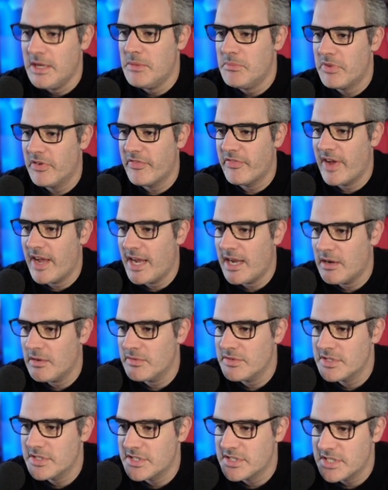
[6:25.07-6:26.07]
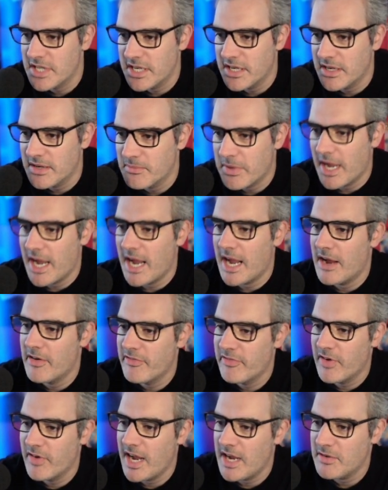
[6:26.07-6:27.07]
but for how
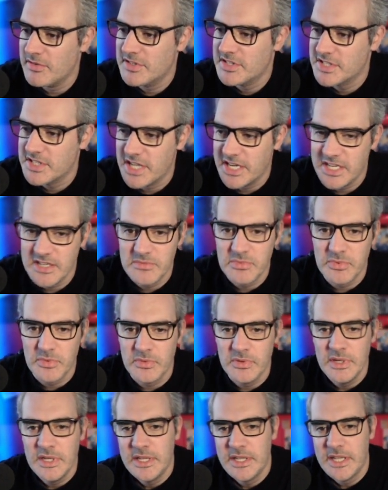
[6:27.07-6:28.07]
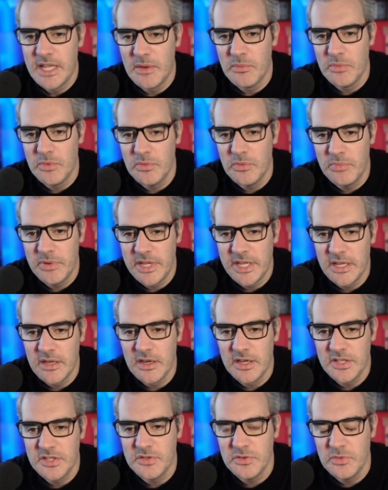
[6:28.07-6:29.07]
sustainable that will be,
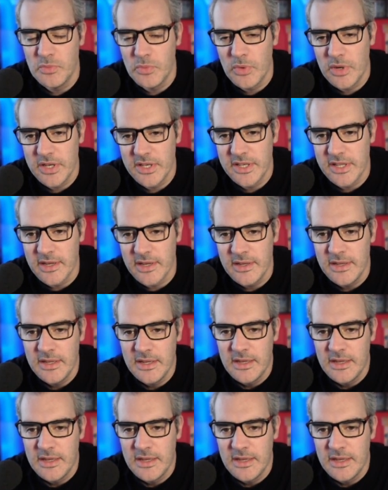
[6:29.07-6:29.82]
I do wonder.